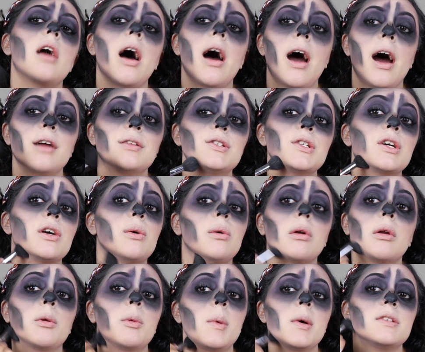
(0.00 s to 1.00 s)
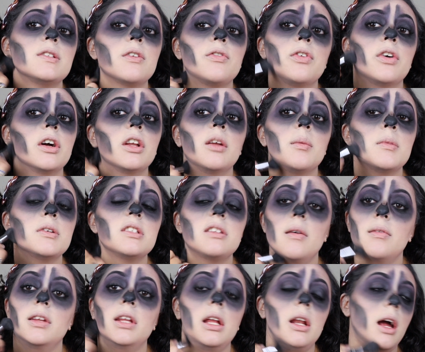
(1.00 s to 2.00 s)
I had to go in with my Sephora number
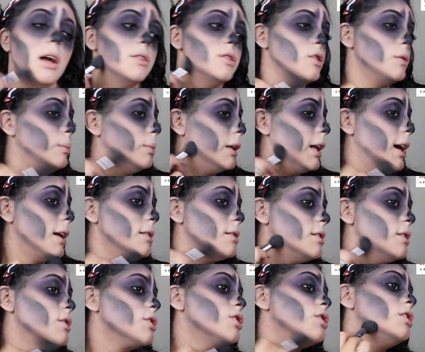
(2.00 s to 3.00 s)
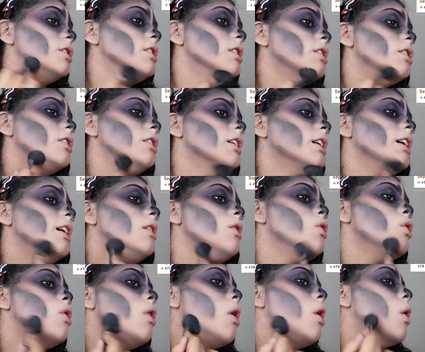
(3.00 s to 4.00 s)
79 to blend. There's literally
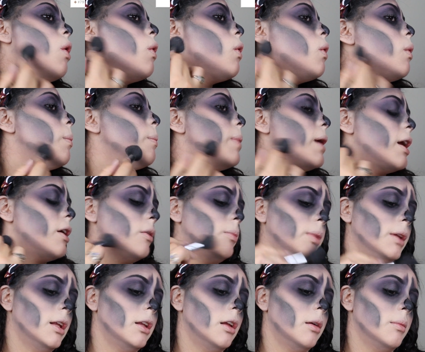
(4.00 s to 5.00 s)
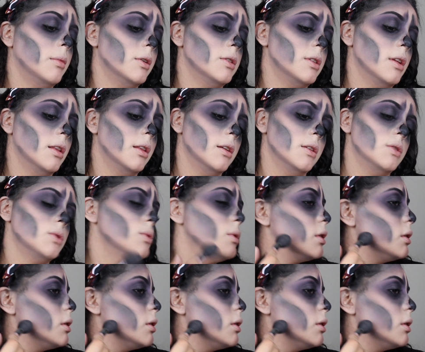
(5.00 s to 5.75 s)
no better blending brush than this